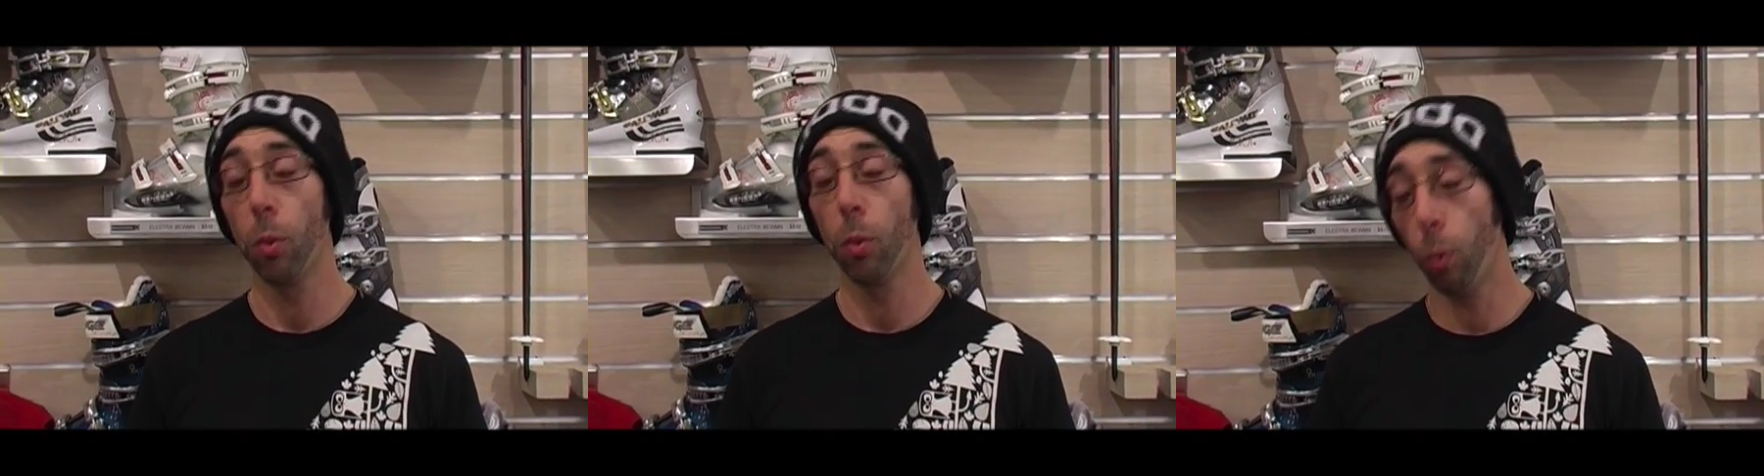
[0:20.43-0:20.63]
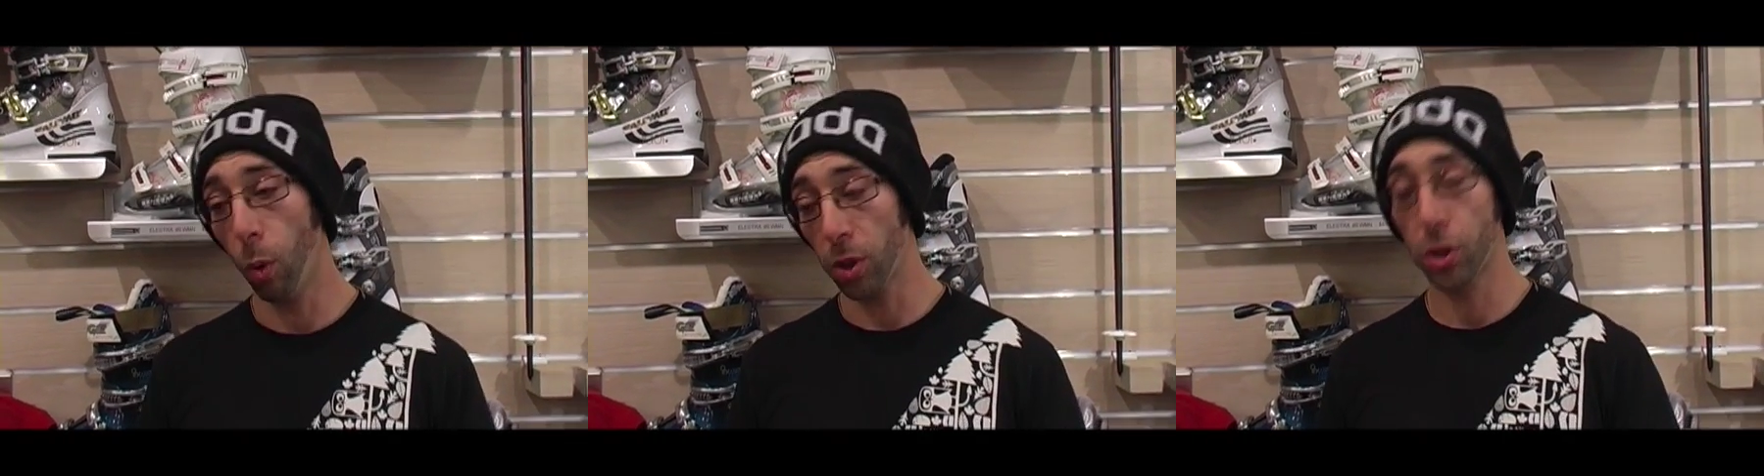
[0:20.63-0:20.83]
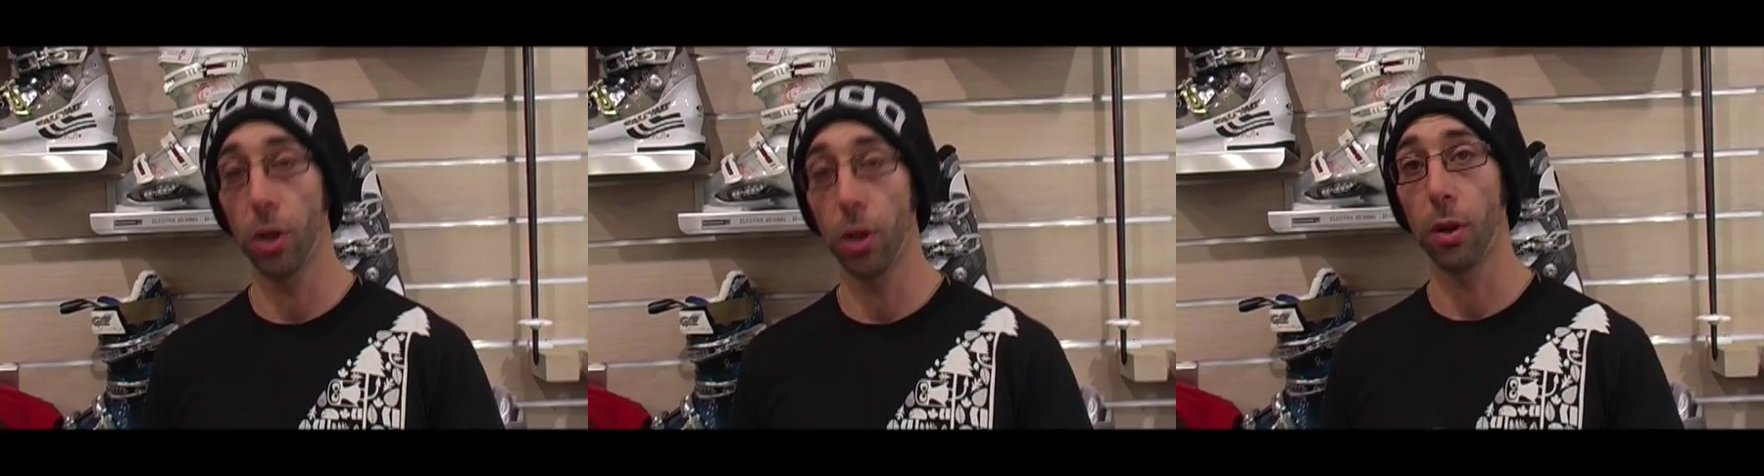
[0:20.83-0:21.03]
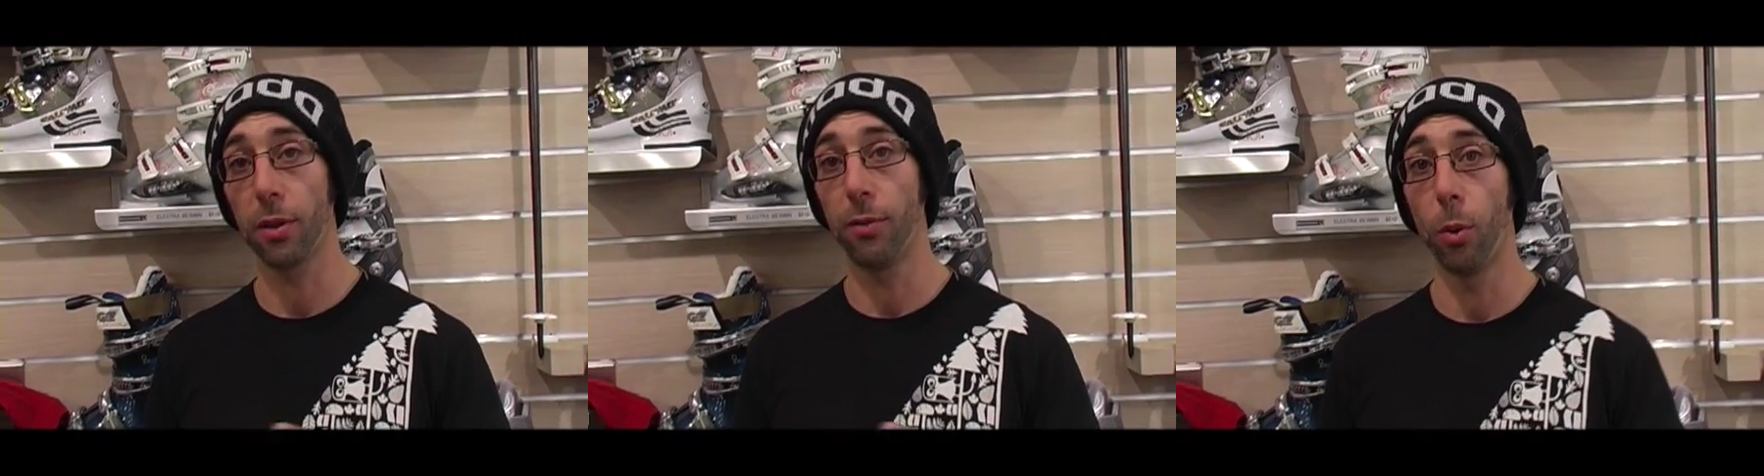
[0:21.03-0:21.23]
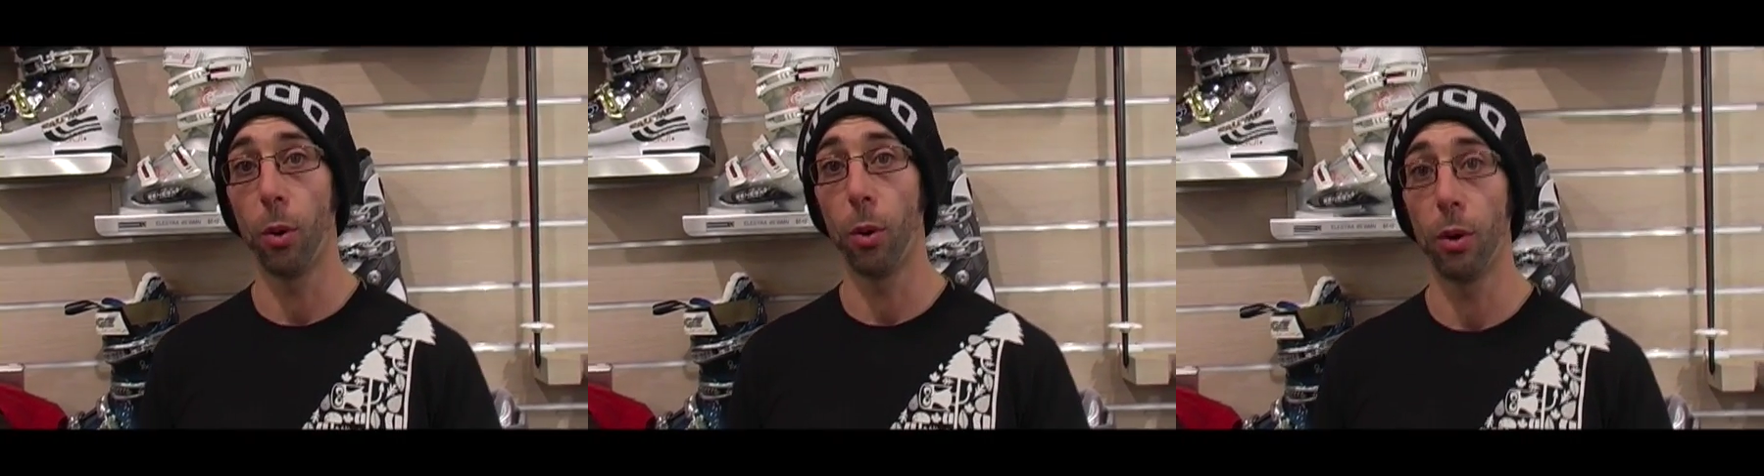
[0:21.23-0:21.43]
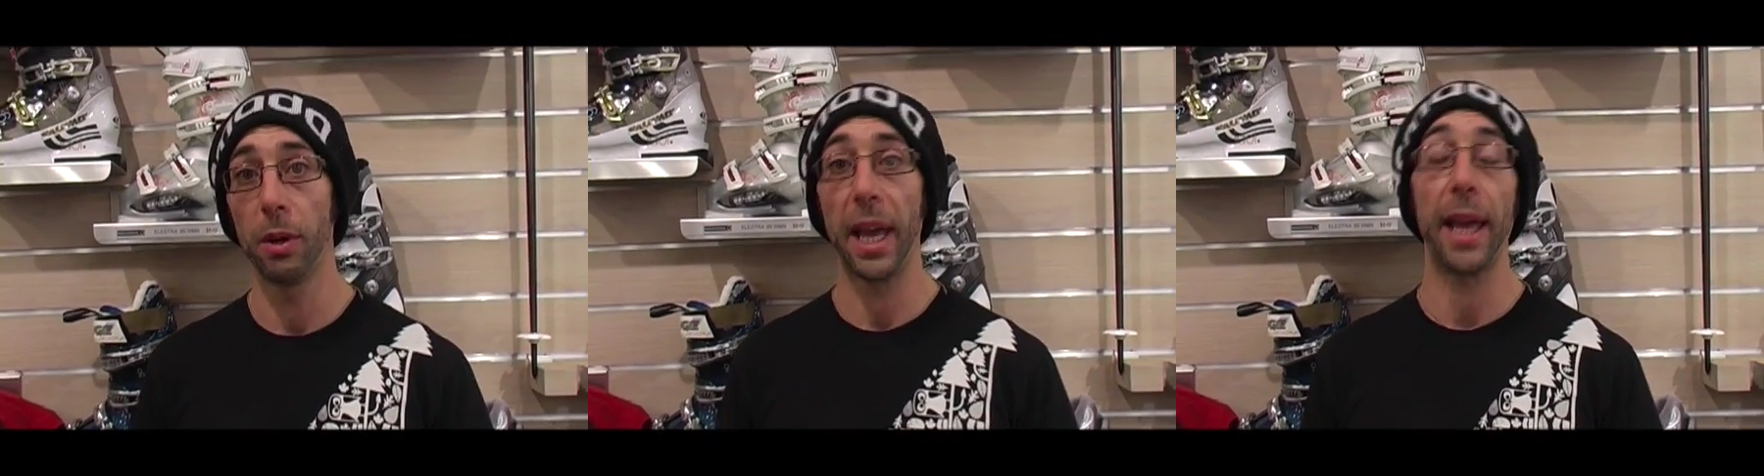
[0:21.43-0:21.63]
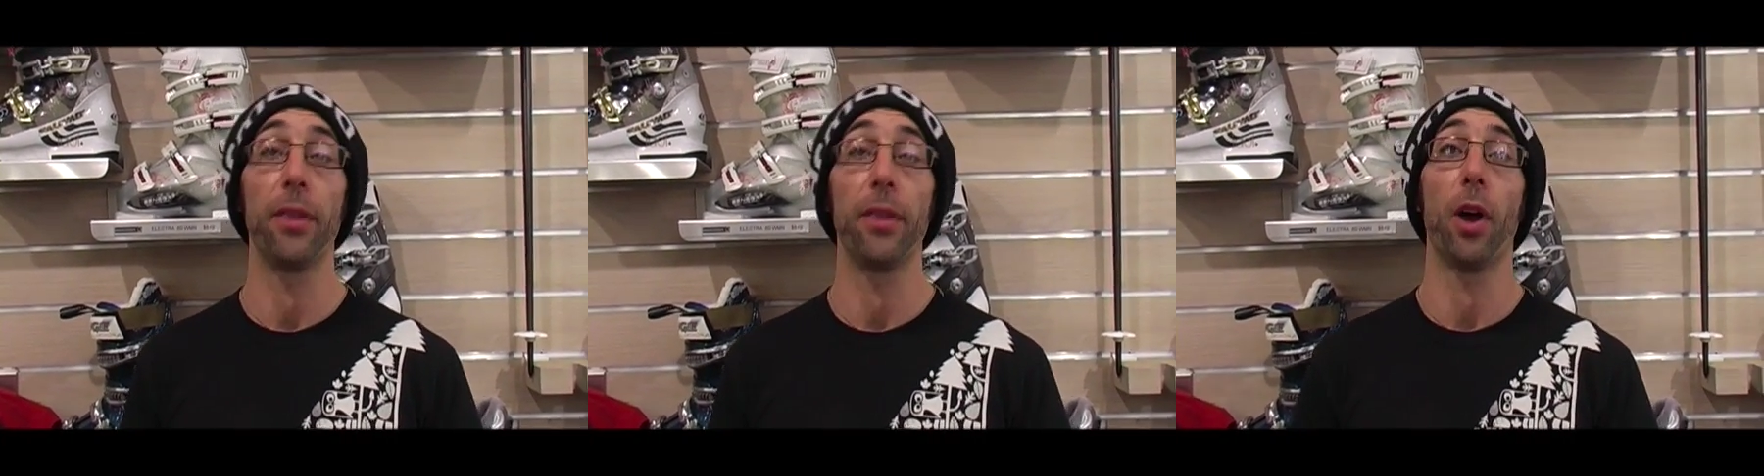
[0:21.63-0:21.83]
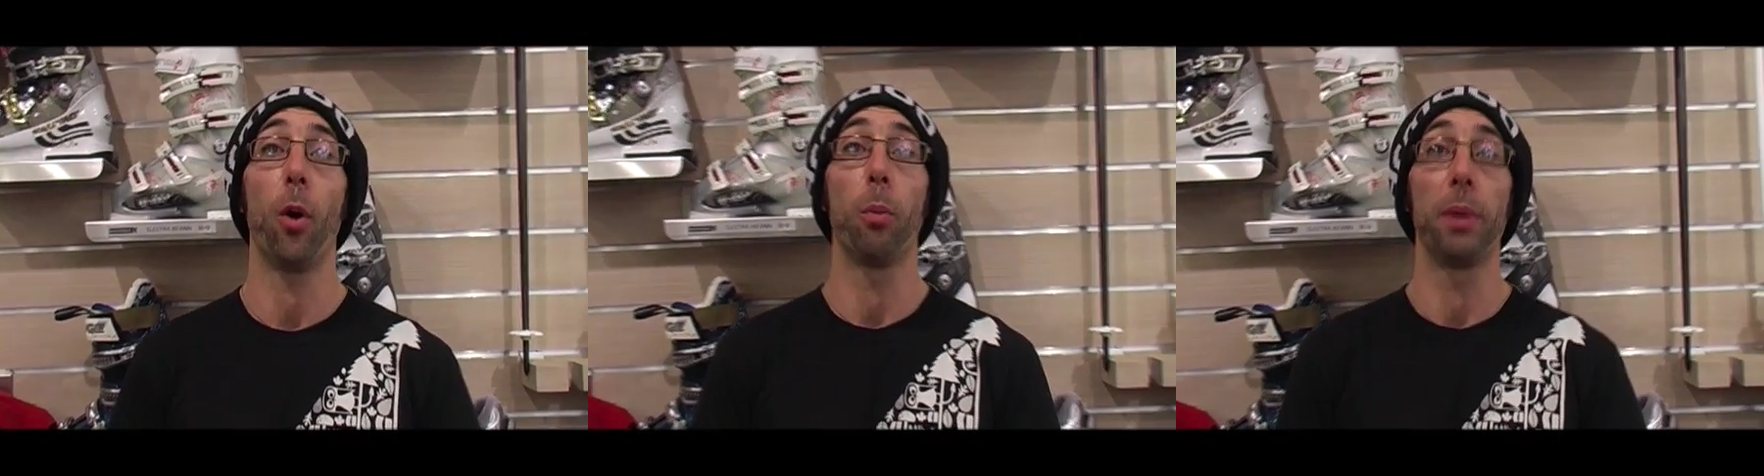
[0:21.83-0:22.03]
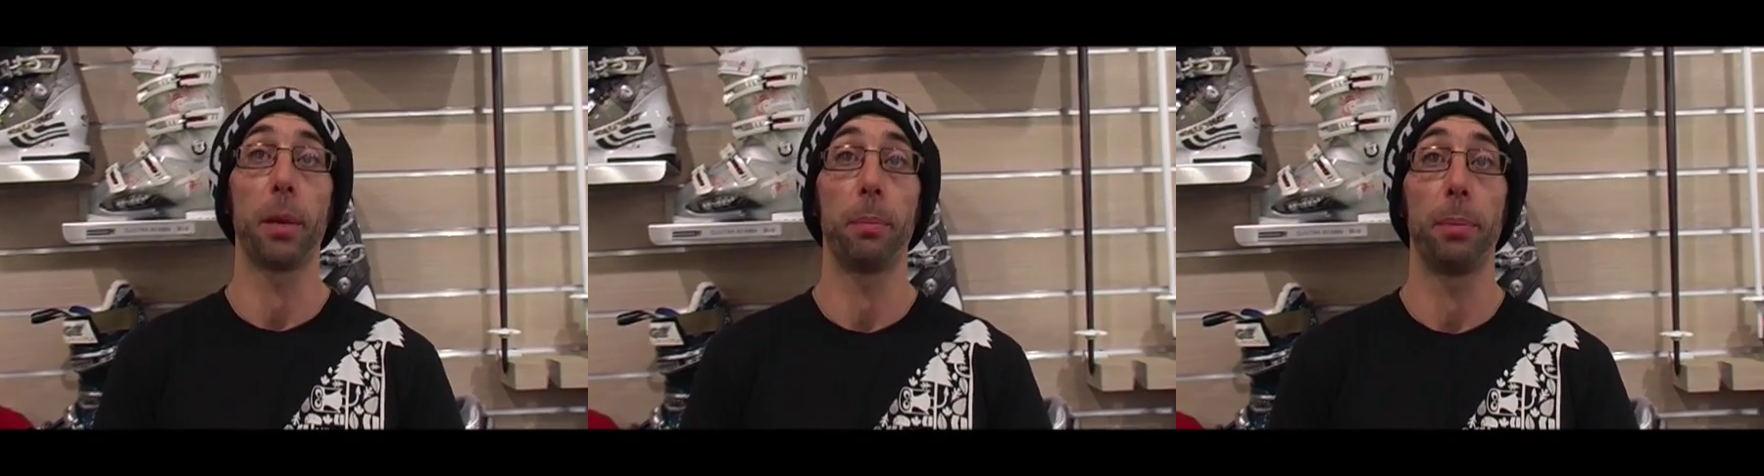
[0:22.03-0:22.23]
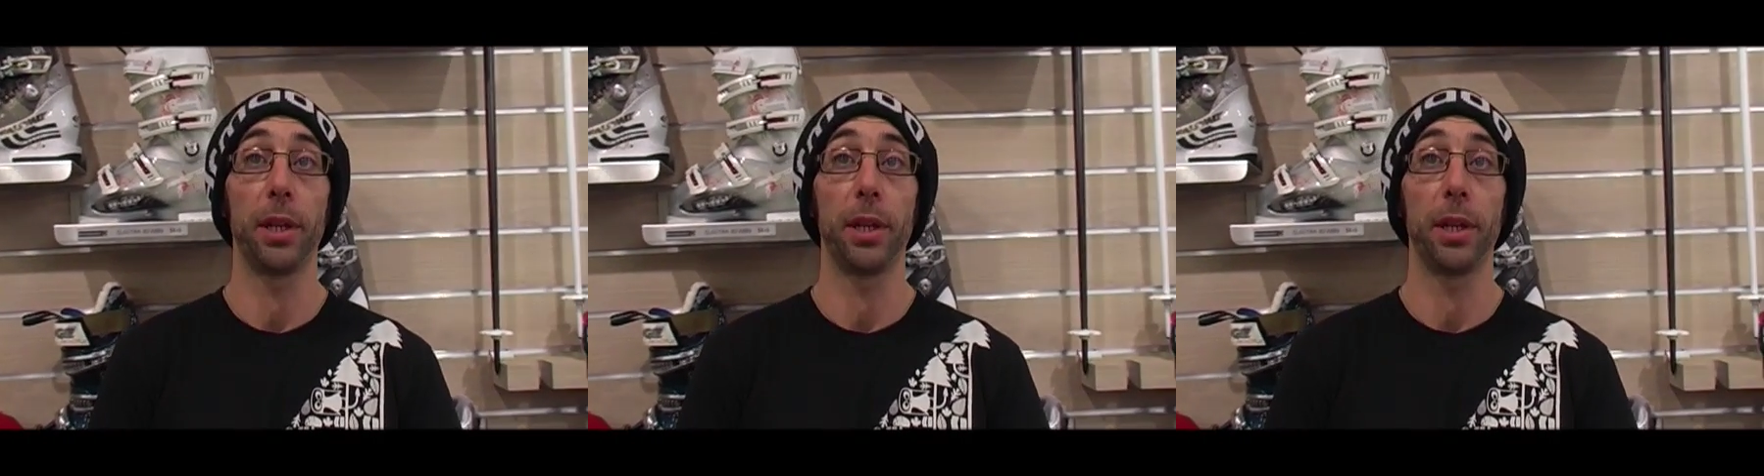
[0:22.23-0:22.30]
what to look for and the whole big